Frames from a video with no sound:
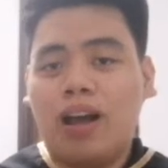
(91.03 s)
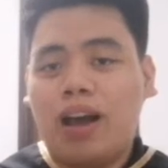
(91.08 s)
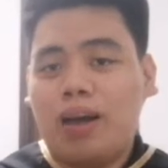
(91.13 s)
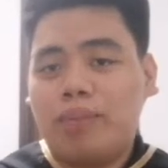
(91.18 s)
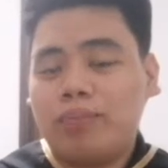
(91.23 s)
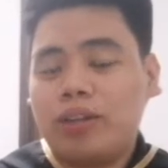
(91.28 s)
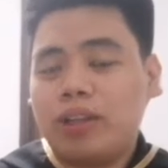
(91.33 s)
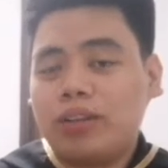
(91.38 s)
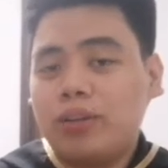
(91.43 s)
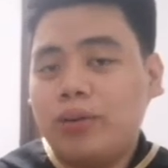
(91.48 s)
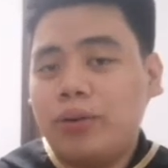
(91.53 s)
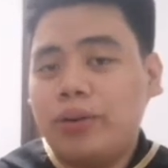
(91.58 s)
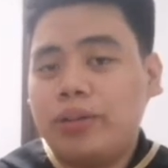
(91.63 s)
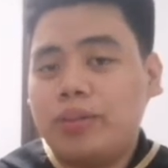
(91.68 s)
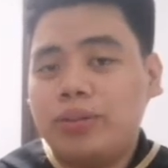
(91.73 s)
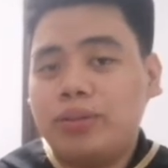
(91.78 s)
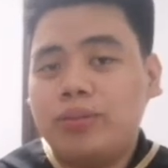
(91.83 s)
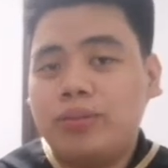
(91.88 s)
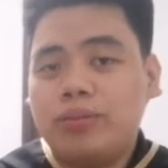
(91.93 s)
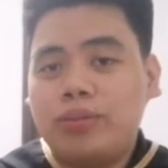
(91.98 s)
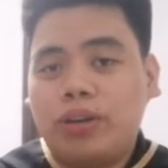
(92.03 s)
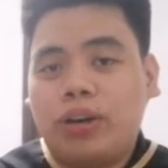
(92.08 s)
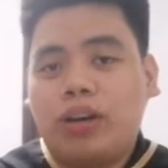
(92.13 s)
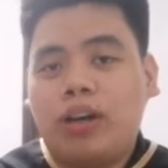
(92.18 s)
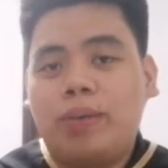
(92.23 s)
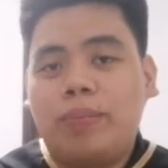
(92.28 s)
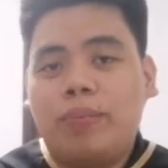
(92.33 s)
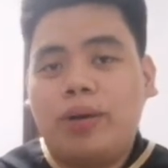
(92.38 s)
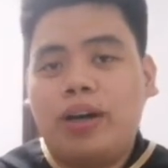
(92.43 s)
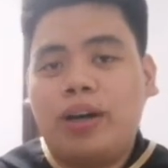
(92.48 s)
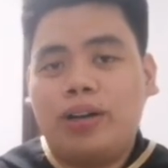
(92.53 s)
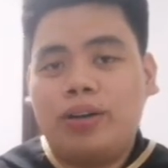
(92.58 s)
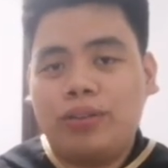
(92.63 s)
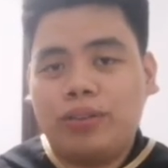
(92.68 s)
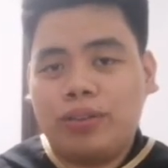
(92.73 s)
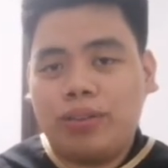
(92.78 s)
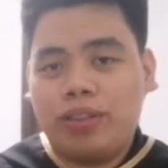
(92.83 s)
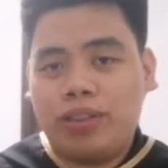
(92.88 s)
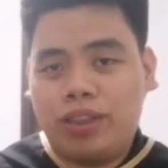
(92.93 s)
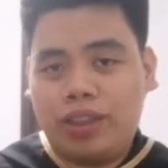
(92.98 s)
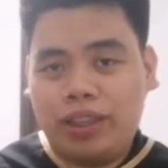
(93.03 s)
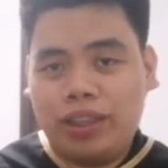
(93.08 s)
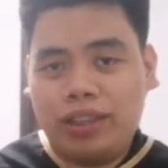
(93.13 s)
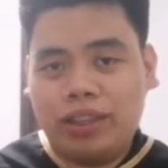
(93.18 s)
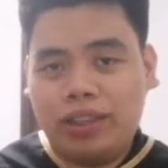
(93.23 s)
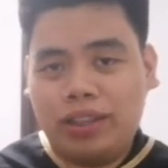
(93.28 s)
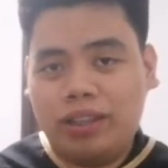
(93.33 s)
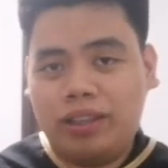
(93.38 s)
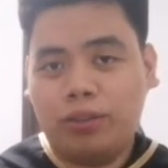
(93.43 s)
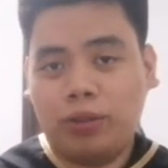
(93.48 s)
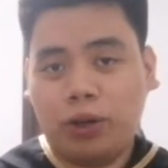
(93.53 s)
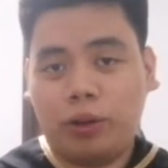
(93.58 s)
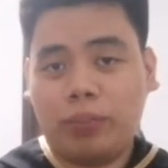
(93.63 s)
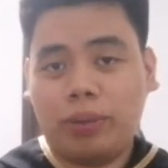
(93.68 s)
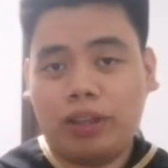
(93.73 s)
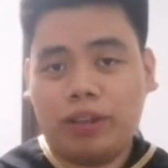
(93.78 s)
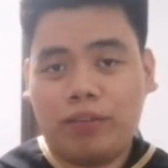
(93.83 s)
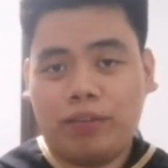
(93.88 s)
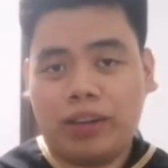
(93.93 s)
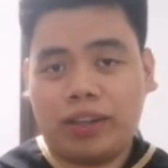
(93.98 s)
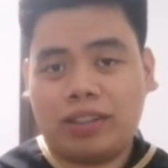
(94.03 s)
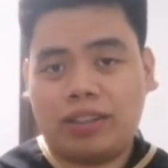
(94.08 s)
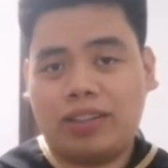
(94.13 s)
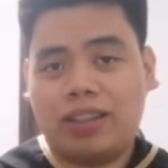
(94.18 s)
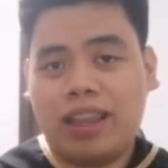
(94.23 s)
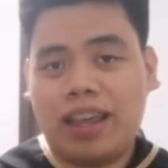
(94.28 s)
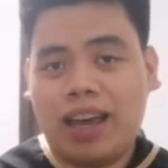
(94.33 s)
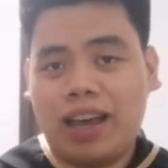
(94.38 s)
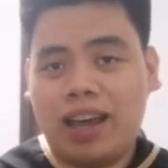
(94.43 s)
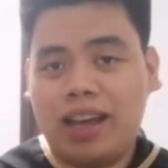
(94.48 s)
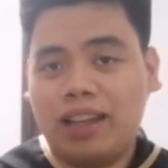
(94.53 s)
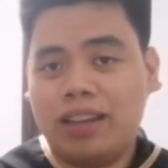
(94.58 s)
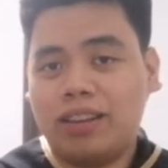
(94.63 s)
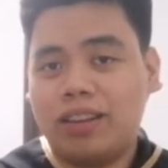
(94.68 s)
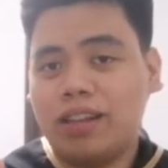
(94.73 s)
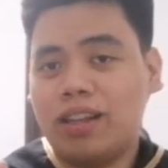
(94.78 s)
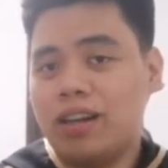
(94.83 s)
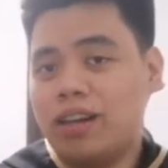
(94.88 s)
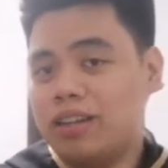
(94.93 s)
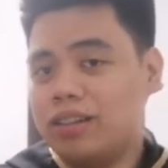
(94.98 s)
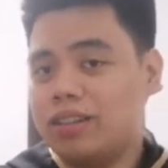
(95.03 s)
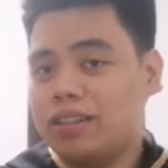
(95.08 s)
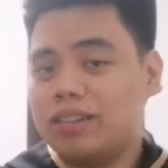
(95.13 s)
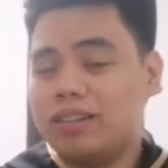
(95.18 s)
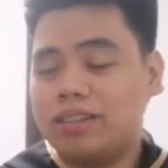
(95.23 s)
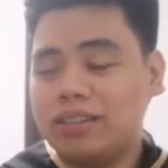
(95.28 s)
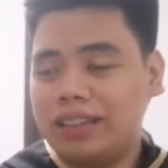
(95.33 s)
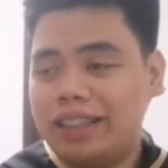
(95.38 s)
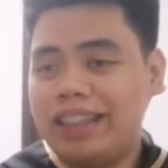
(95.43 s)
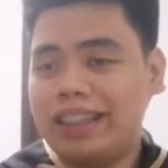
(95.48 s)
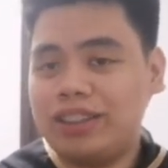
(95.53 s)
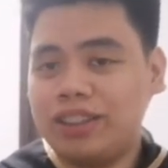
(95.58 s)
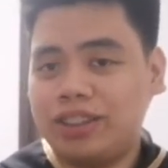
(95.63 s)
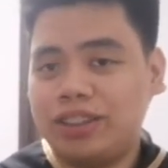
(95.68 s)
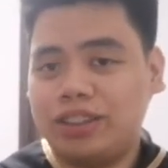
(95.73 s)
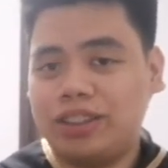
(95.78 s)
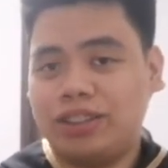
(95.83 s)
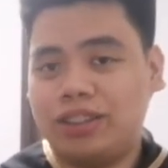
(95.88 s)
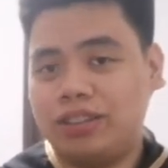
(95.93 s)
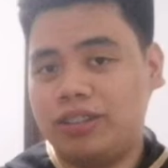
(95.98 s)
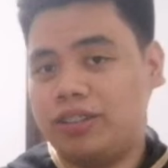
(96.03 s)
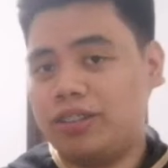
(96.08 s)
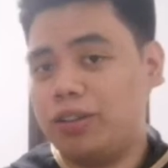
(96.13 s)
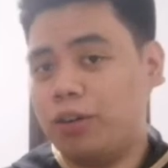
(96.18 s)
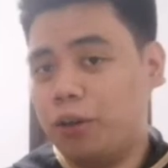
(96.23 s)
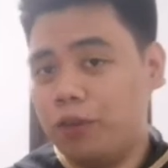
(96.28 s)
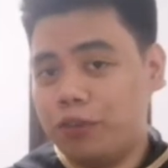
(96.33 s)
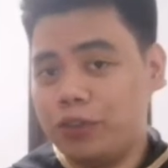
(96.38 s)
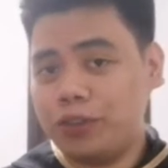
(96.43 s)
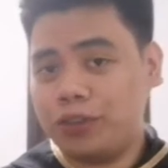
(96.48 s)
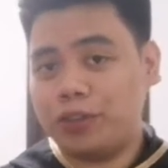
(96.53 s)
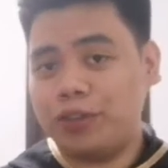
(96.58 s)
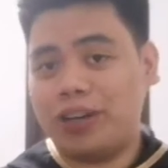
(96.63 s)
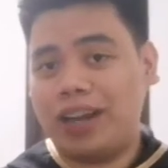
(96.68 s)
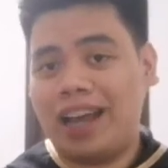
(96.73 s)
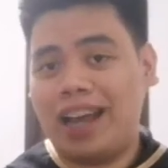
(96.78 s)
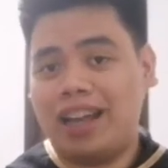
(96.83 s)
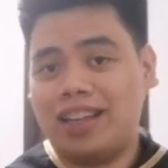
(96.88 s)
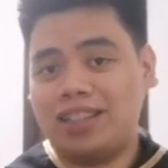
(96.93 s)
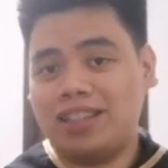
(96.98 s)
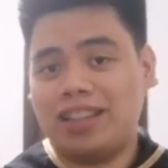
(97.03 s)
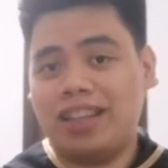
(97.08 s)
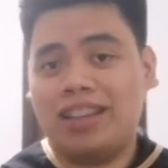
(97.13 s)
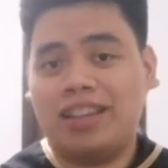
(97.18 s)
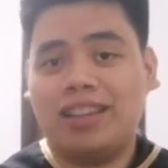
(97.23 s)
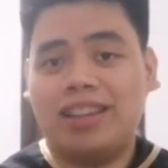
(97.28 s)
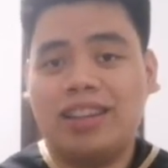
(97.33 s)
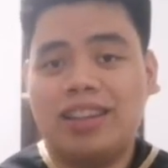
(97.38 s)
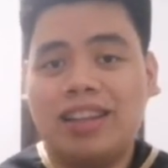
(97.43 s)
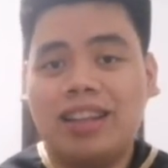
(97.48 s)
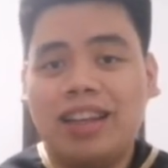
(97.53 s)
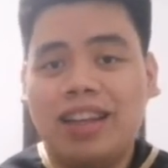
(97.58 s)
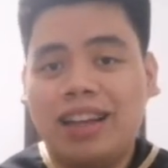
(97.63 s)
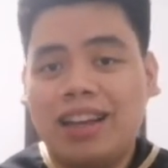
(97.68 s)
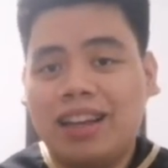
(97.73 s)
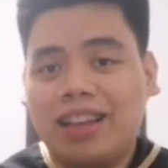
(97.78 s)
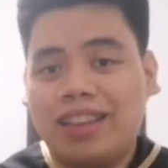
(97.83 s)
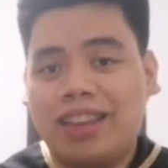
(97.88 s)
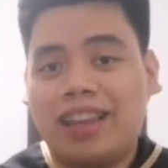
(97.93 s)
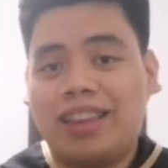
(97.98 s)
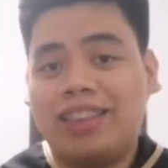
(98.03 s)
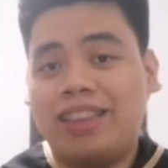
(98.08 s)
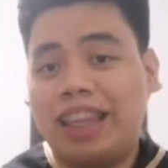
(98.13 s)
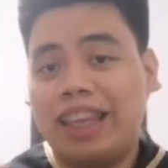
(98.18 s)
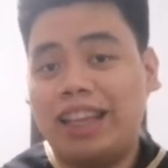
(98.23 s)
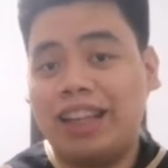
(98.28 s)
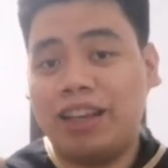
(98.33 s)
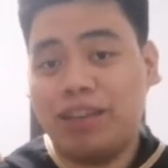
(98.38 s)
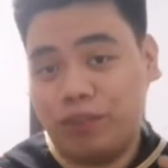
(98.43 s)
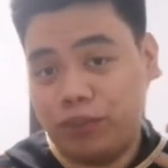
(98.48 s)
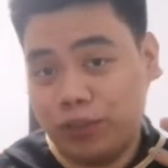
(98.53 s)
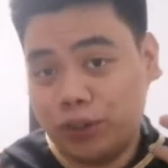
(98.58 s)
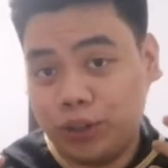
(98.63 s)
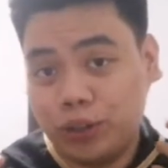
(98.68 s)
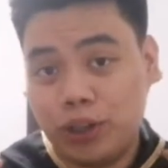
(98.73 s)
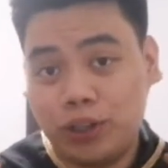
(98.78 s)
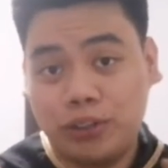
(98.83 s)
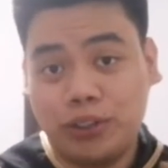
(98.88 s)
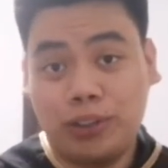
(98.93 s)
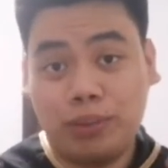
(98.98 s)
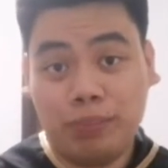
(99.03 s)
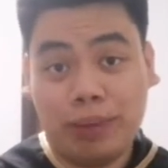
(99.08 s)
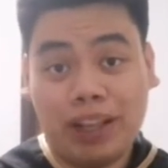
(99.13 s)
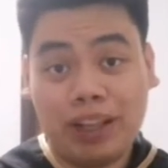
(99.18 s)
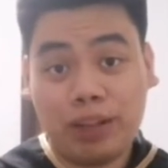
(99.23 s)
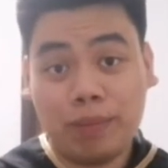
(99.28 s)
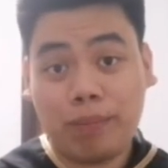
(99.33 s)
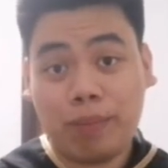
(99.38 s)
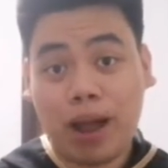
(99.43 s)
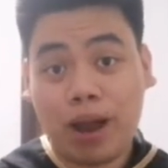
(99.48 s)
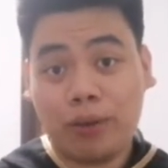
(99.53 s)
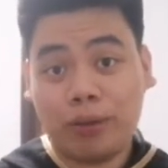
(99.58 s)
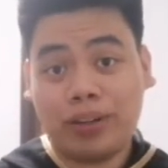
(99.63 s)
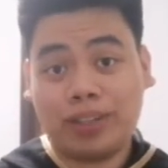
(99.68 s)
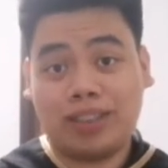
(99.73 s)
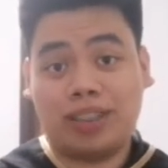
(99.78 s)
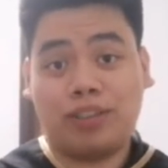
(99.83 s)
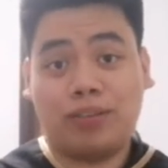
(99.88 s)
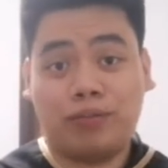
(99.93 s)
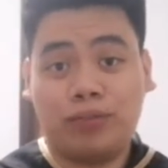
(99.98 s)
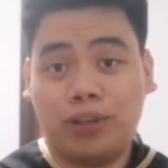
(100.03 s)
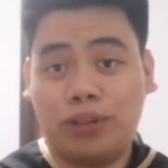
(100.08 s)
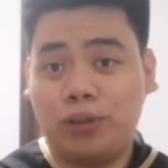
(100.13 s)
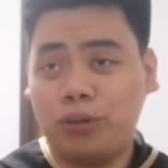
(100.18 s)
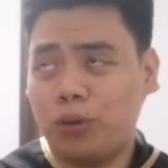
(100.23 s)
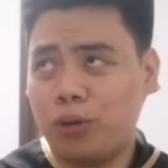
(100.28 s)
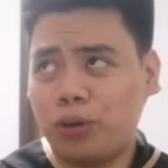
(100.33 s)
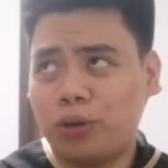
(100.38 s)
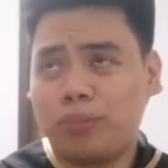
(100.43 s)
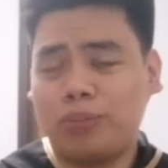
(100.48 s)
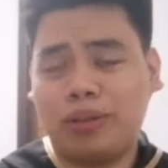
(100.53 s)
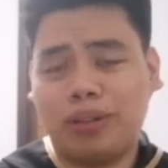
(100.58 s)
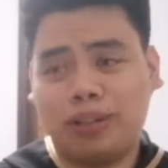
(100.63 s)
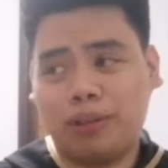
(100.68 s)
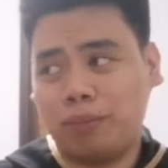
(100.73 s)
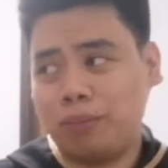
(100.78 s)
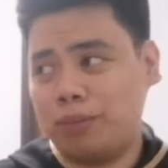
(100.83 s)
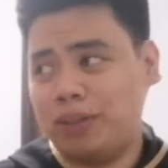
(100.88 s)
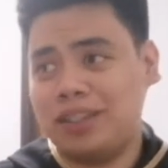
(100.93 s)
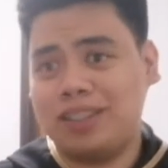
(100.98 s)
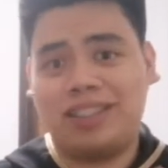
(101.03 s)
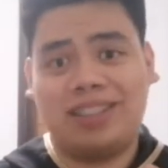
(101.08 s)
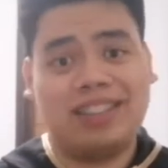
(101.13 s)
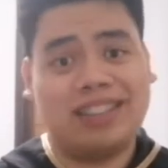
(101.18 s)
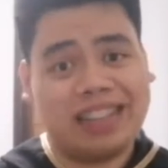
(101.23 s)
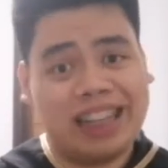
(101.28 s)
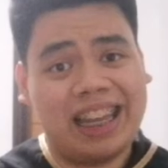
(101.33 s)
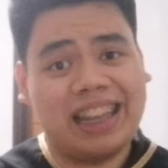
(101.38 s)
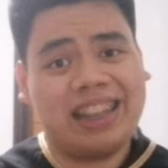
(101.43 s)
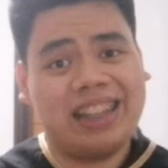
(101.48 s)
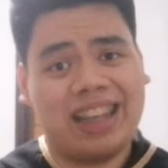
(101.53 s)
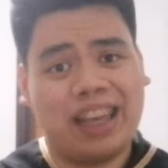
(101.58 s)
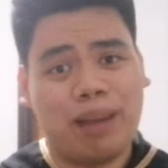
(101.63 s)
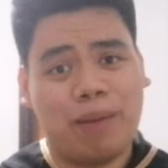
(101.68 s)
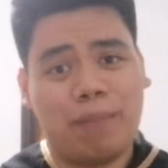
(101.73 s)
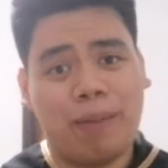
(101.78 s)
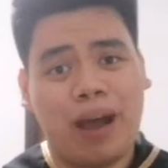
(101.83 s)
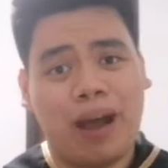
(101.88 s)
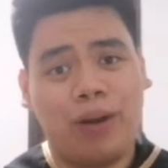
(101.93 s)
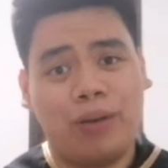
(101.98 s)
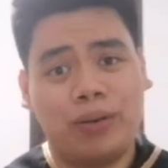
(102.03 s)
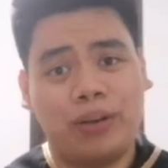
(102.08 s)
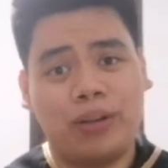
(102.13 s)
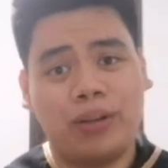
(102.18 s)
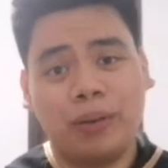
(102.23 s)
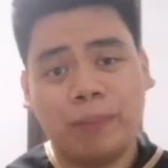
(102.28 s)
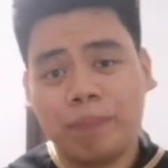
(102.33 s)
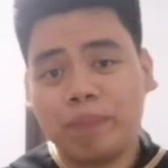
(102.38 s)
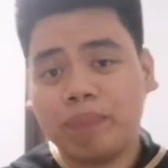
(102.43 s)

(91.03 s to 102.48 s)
not going to talk about the normal effect that each overtrigger has, and that they give 100 million power instead of the normal plus 10k power.